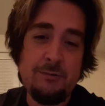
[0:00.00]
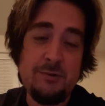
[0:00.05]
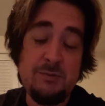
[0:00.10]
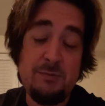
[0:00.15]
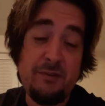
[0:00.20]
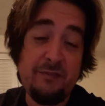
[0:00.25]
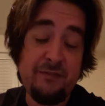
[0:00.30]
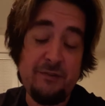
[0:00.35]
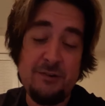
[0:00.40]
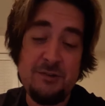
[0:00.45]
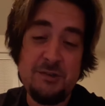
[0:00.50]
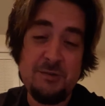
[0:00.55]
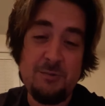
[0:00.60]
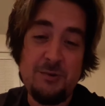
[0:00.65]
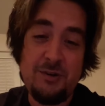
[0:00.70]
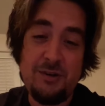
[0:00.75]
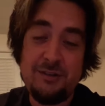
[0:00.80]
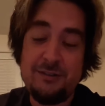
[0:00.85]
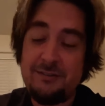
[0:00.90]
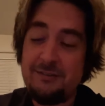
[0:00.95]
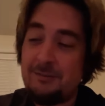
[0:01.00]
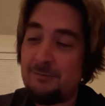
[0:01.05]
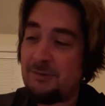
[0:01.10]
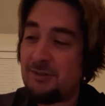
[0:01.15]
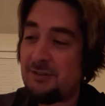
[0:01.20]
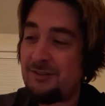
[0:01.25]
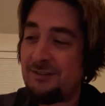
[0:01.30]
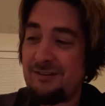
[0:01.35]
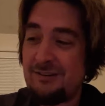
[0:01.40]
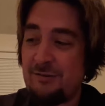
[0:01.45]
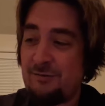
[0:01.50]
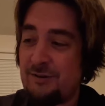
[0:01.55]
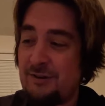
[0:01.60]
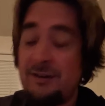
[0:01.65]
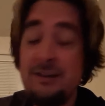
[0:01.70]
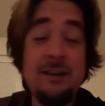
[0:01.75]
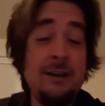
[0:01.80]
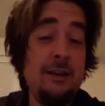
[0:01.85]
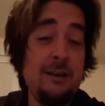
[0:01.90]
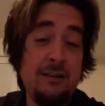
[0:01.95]
It was my first one. I'm like, you know
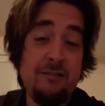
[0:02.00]
what,